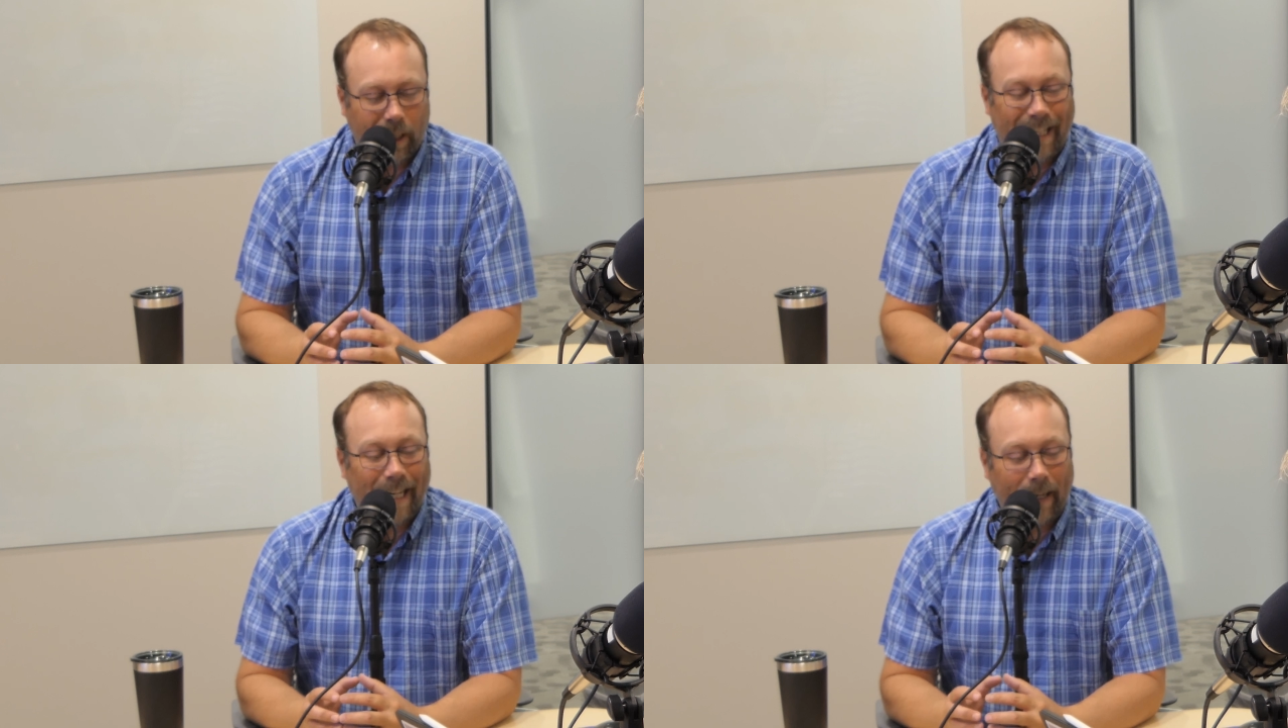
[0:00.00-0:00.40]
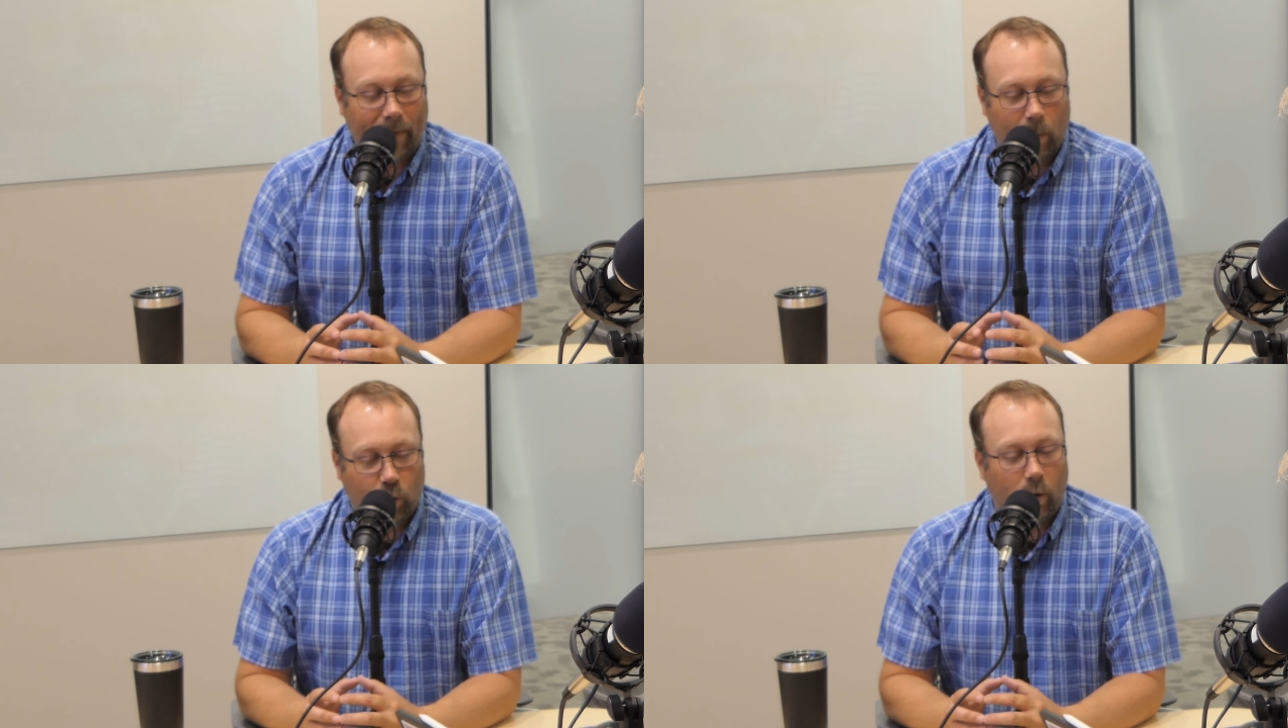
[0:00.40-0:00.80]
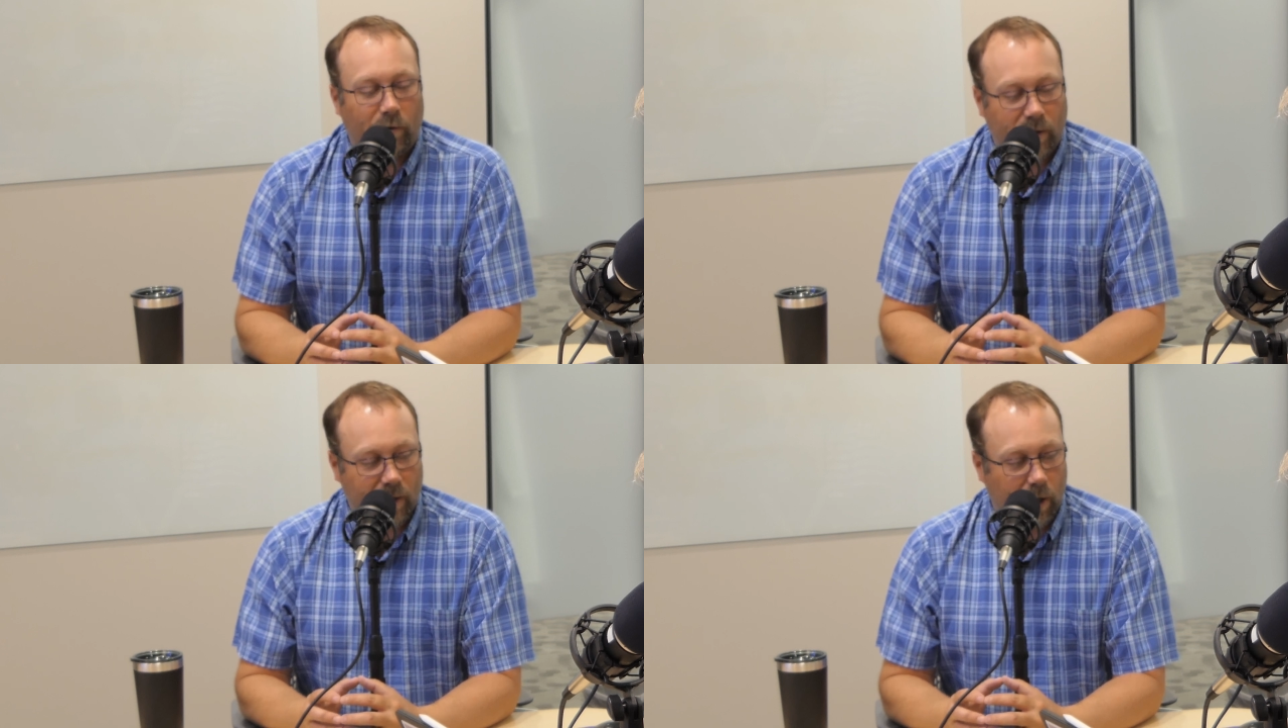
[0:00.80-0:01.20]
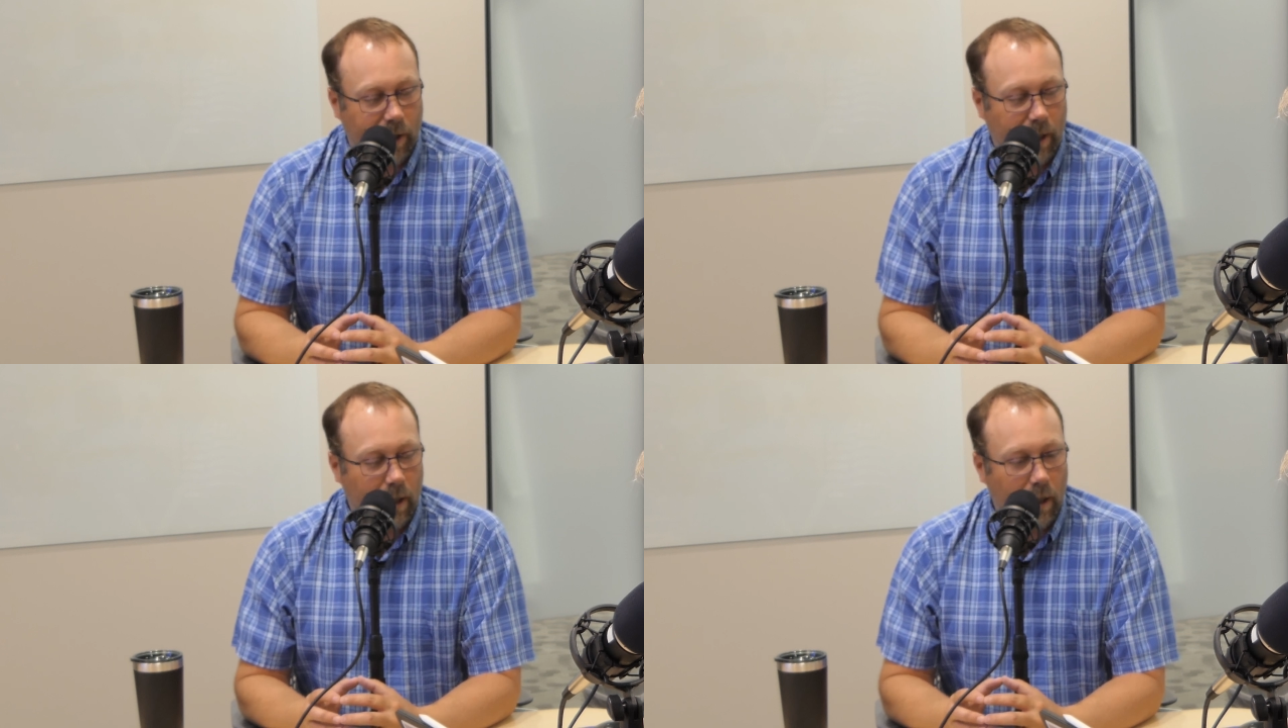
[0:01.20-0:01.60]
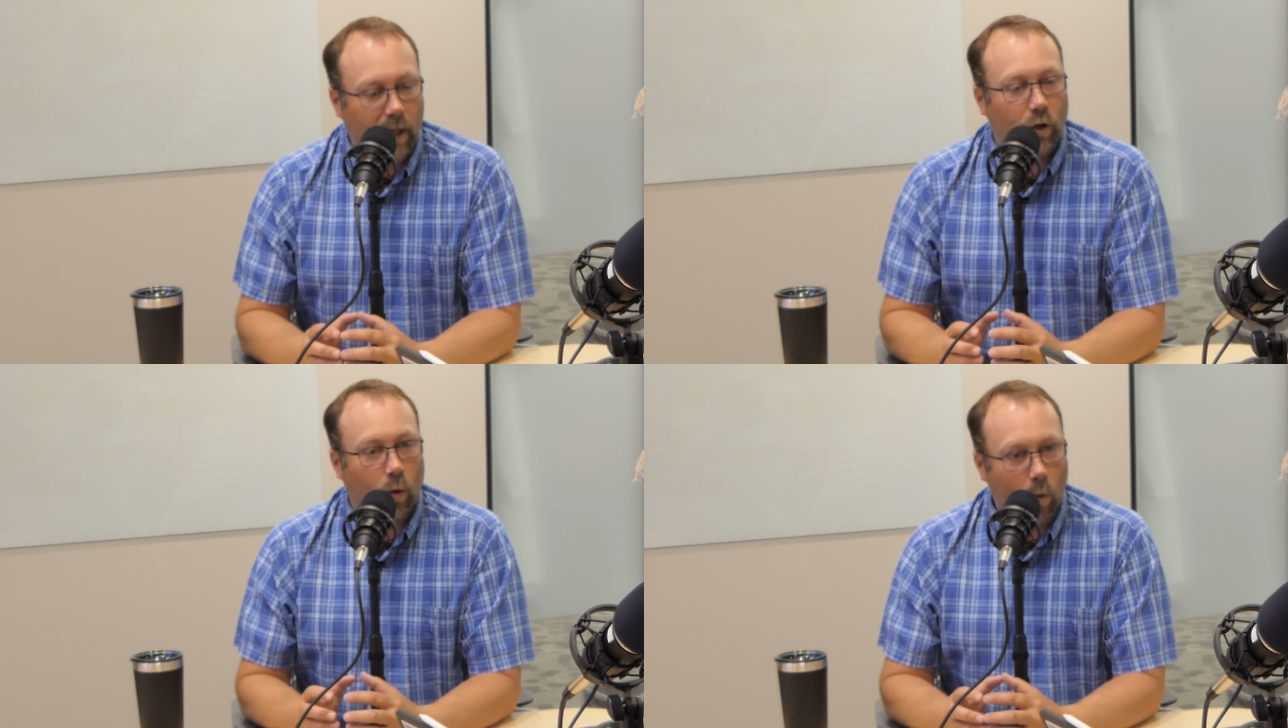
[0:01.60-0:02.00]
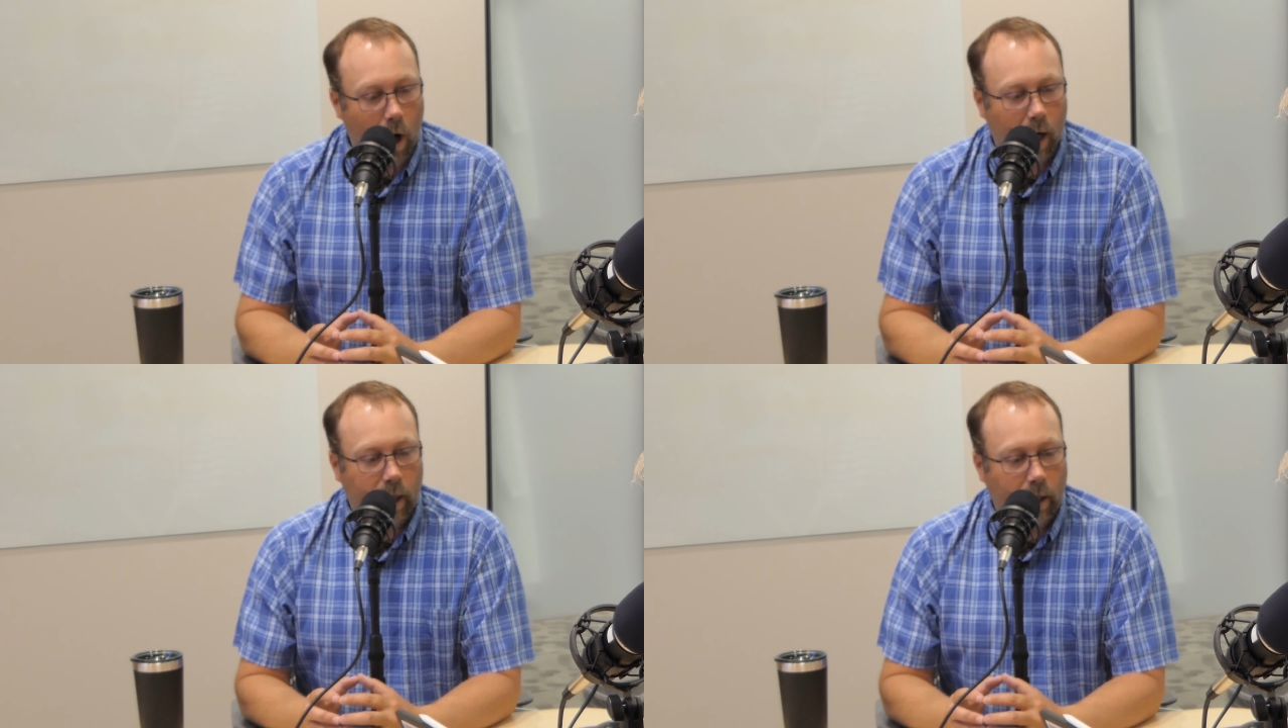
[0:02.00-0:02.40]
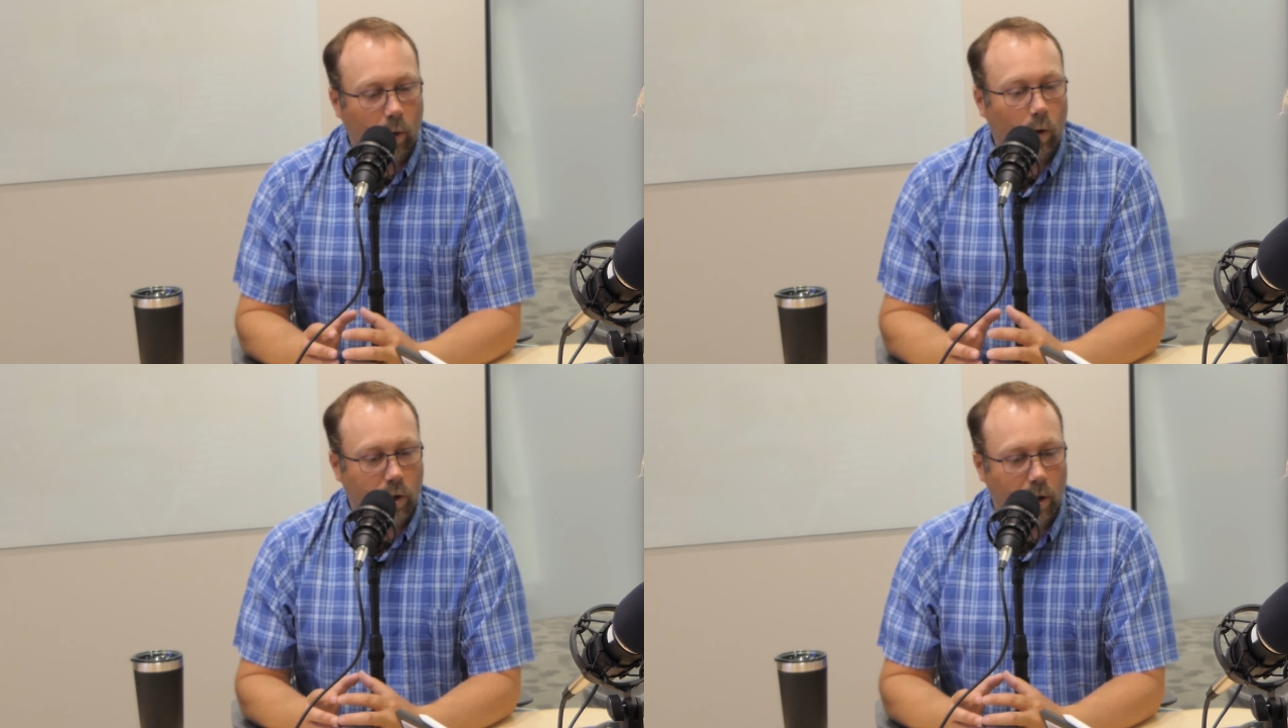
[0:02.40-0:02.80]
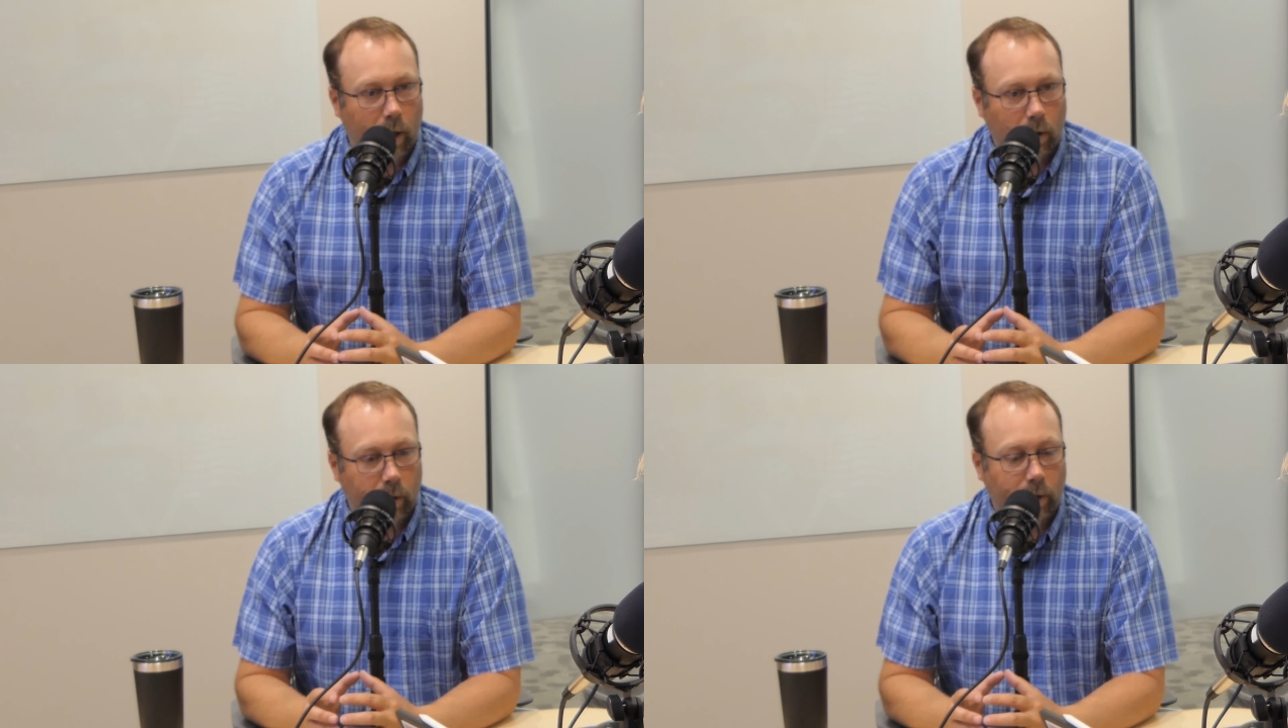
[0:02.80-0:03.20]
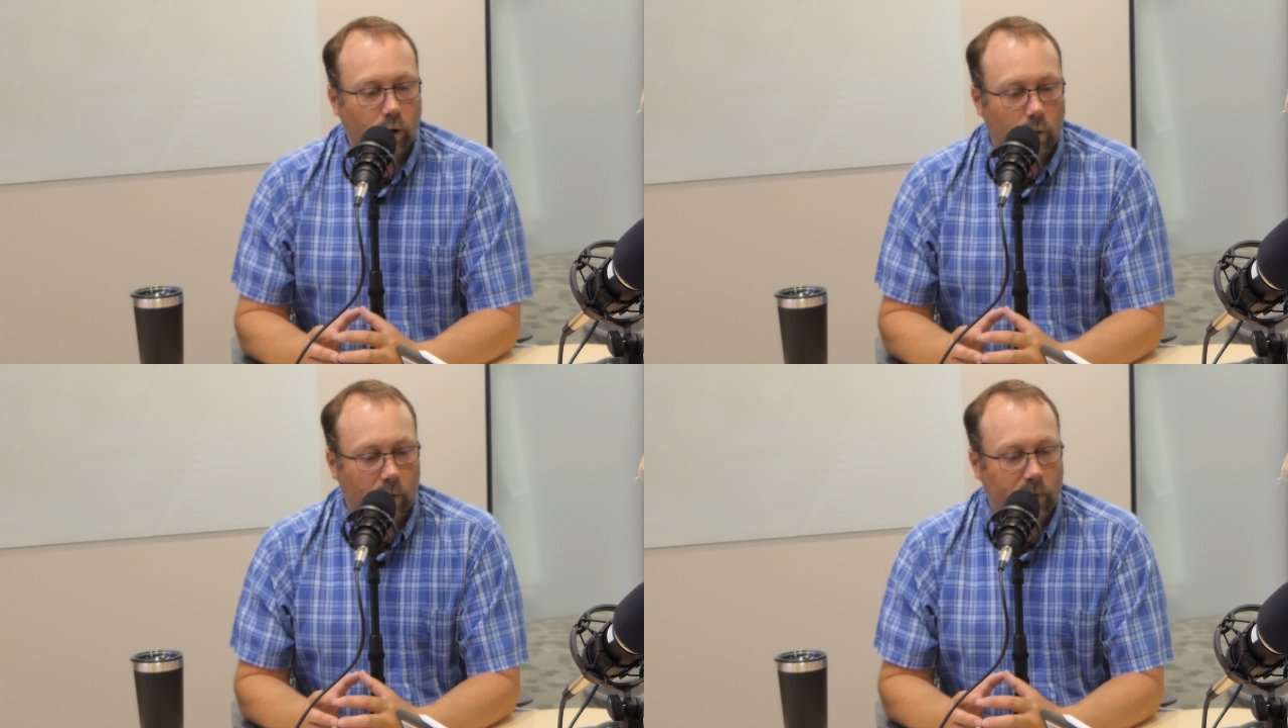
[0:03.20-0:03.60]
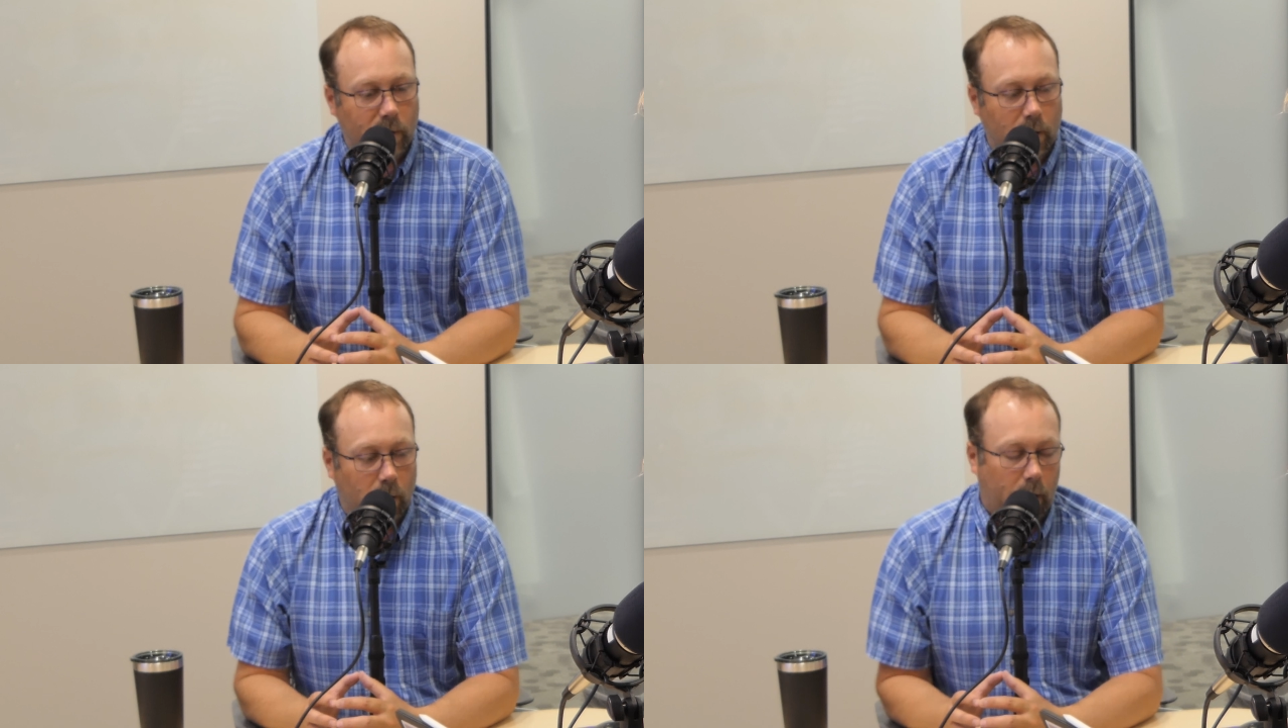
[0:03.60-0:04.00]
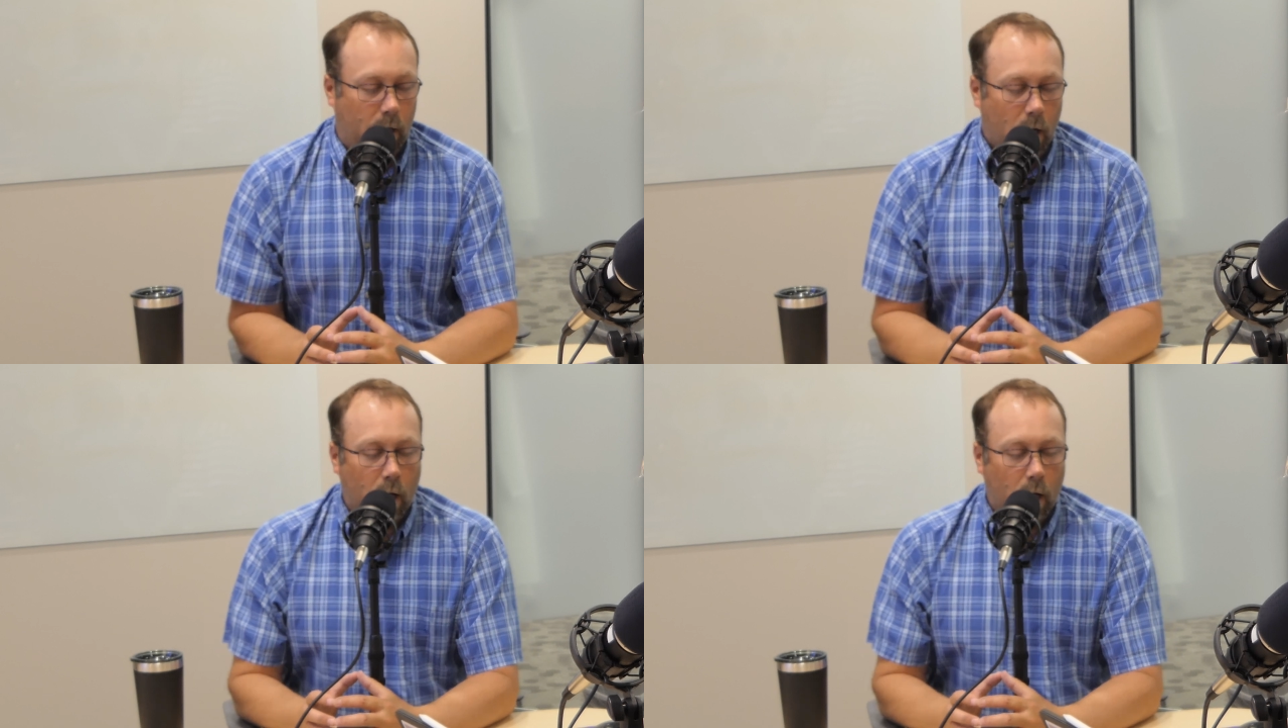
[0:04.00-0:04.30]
getting them to a facility, either walking or trailering to a facility.